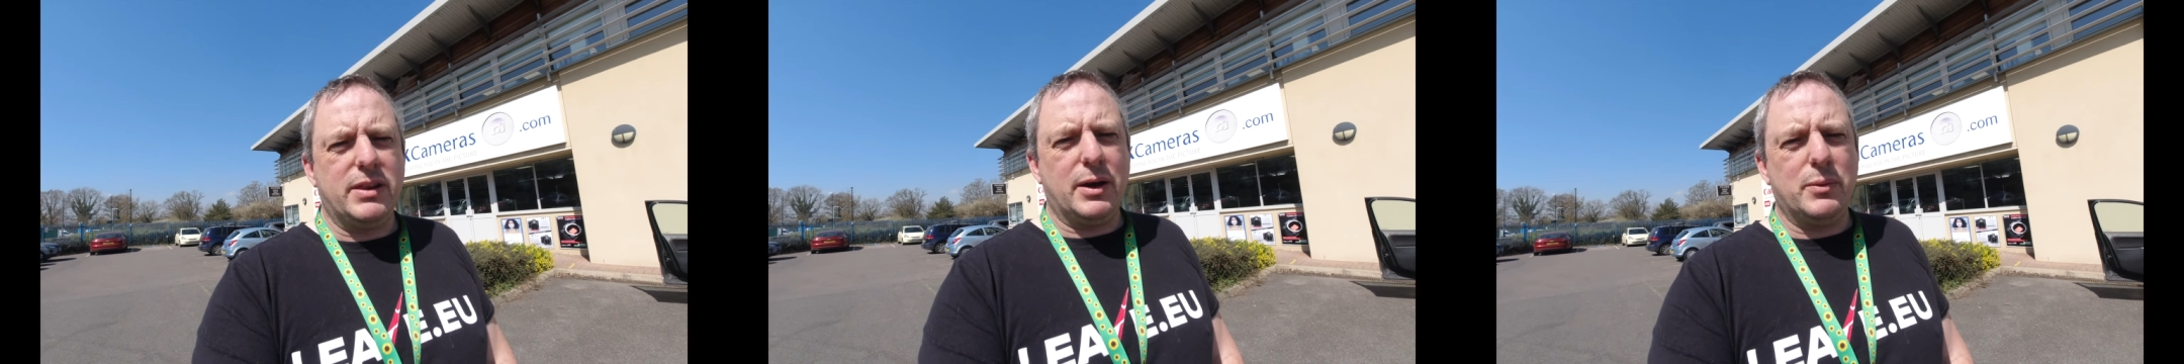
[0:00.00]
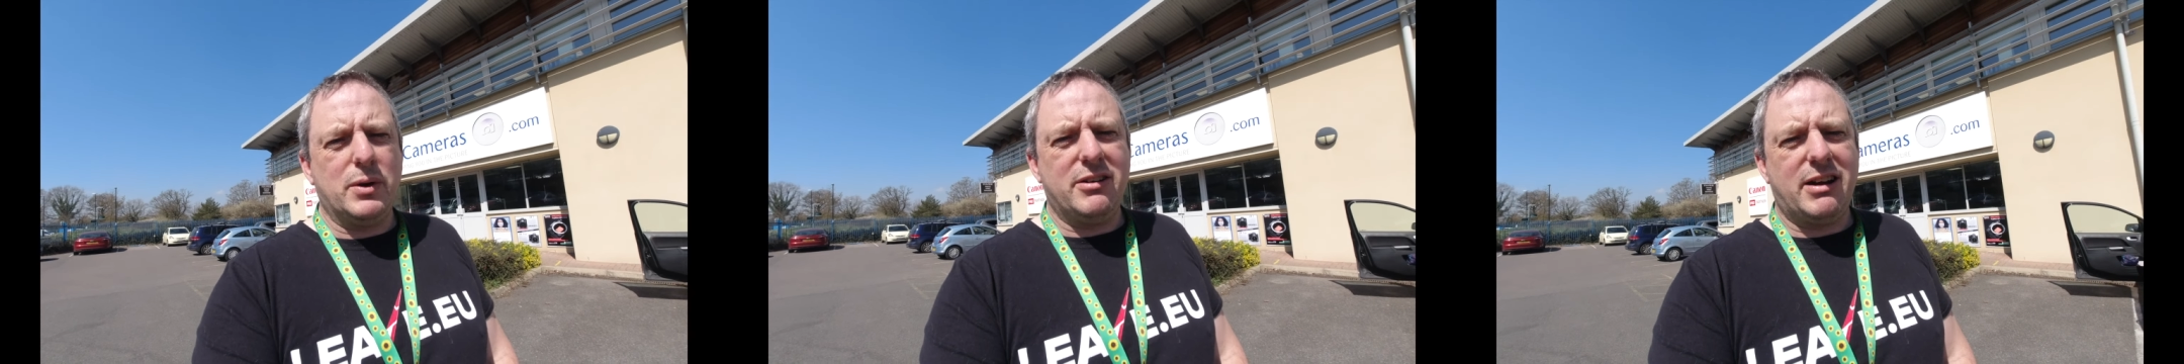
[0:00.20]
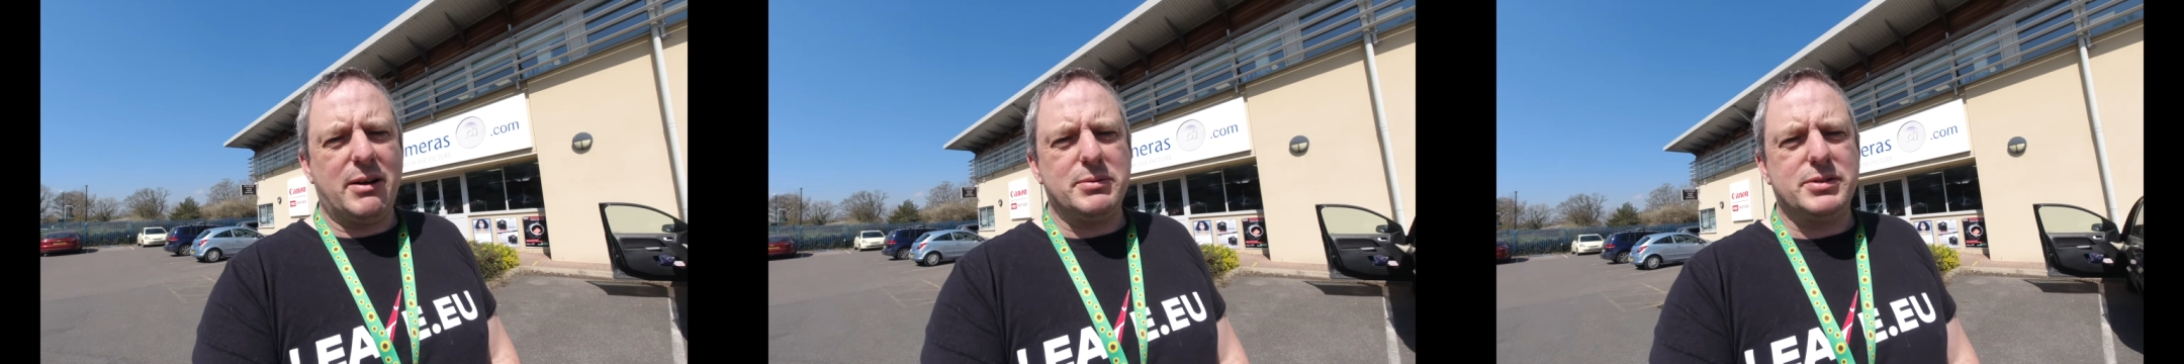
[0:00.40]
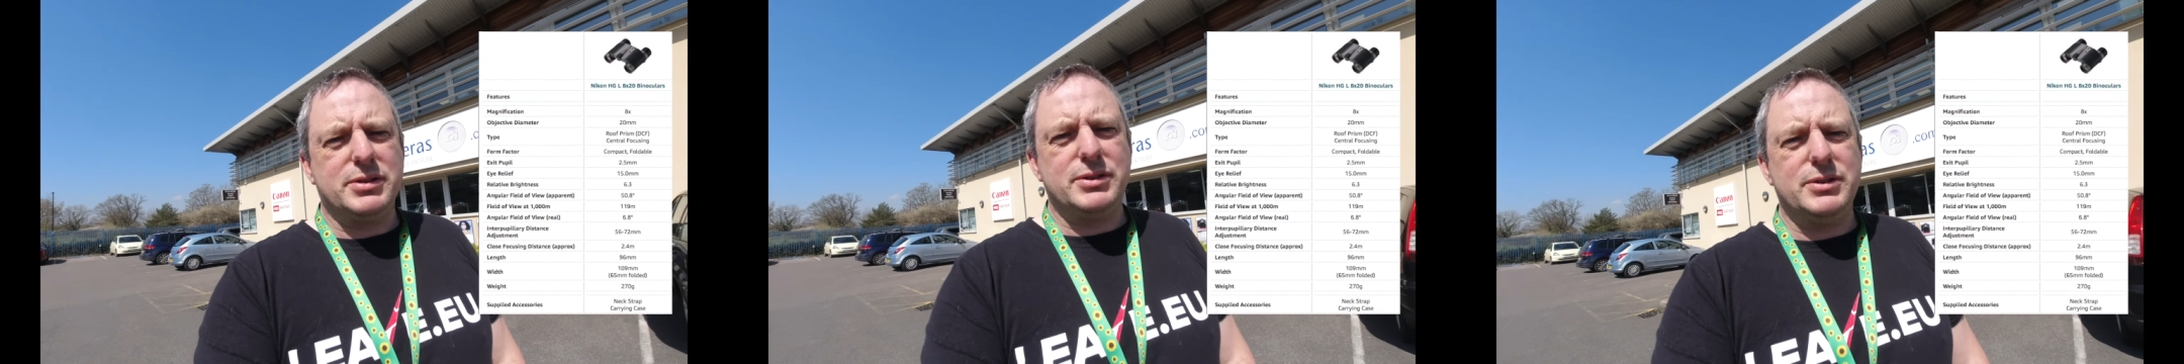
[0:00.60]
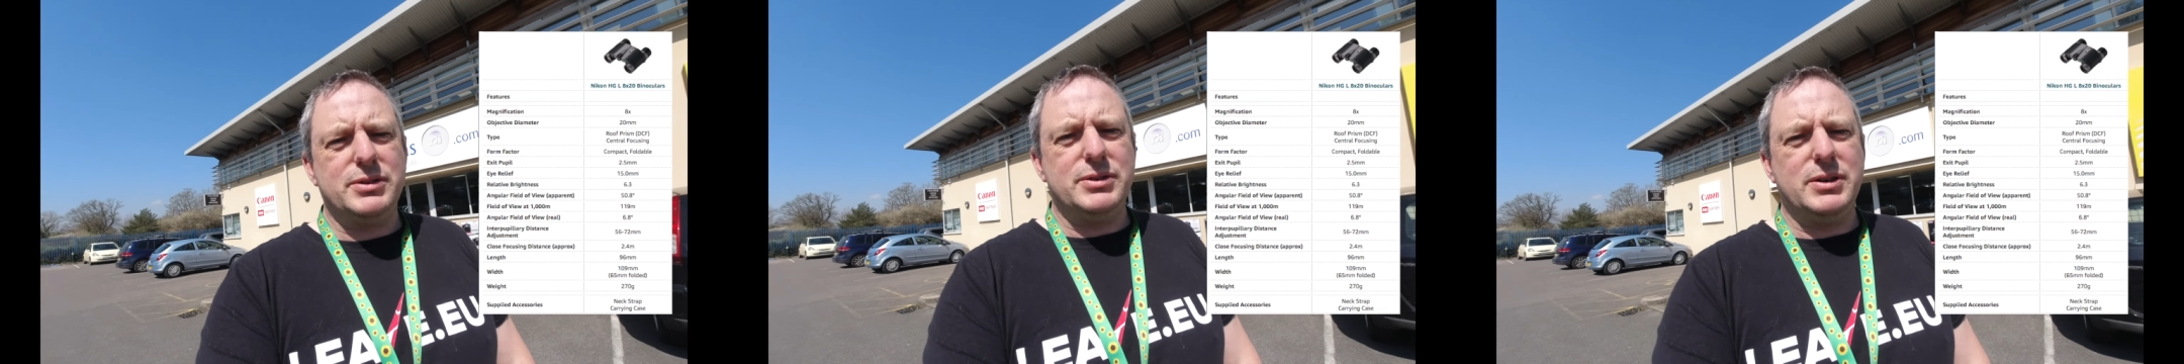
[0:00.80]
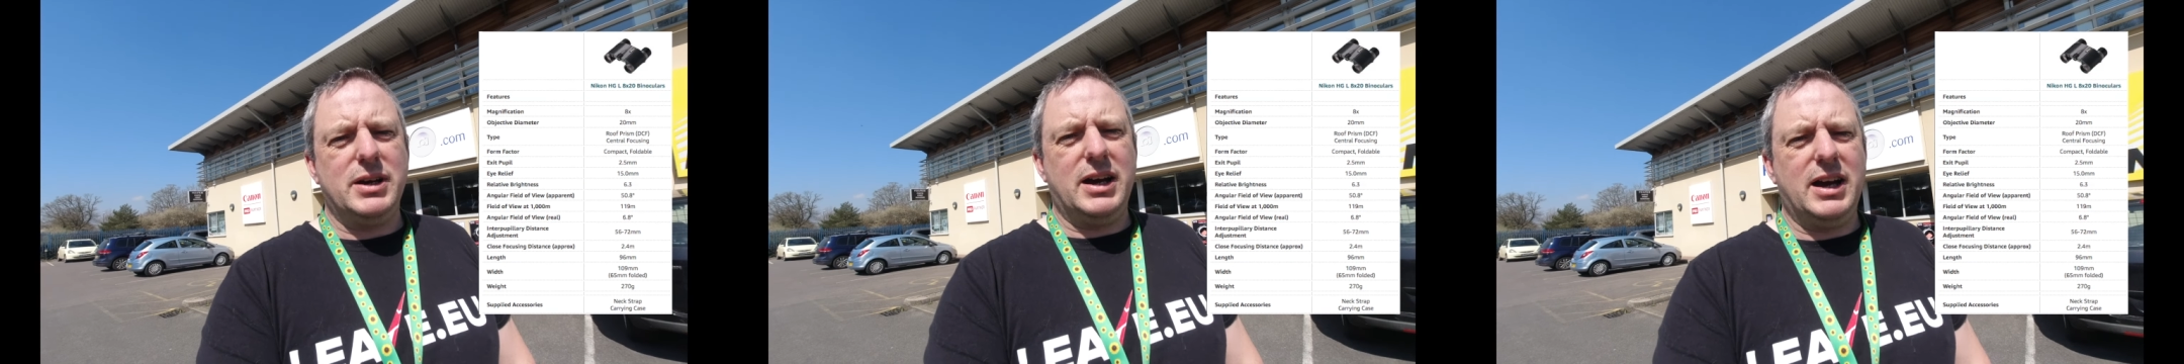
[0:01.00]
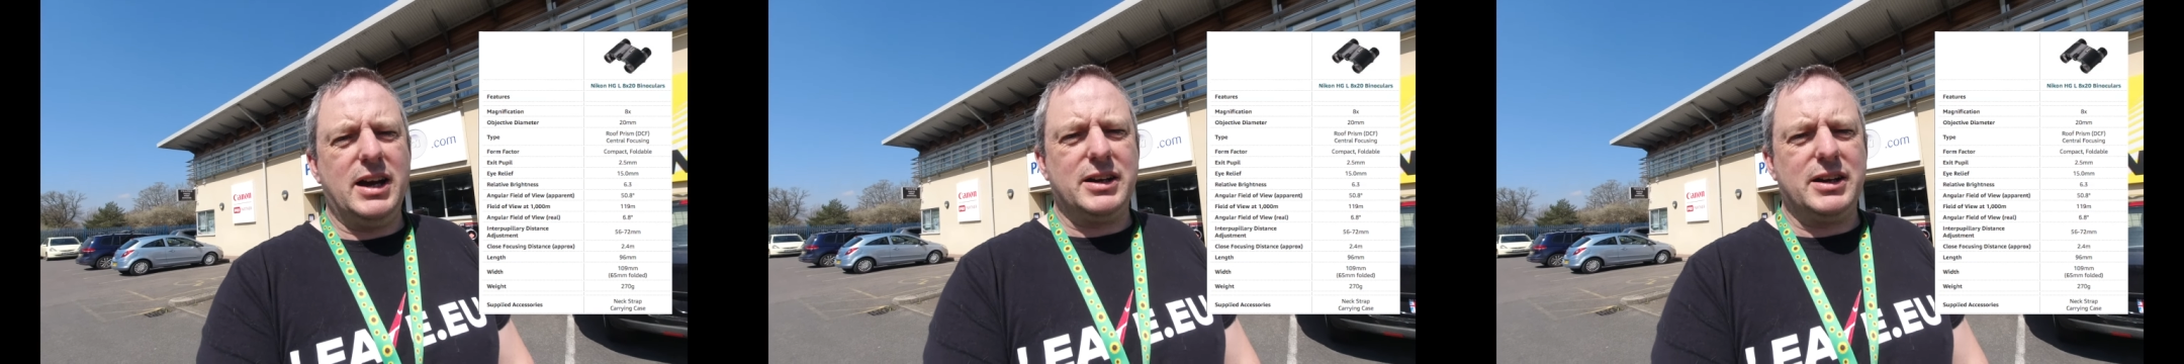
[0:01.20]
But they were able to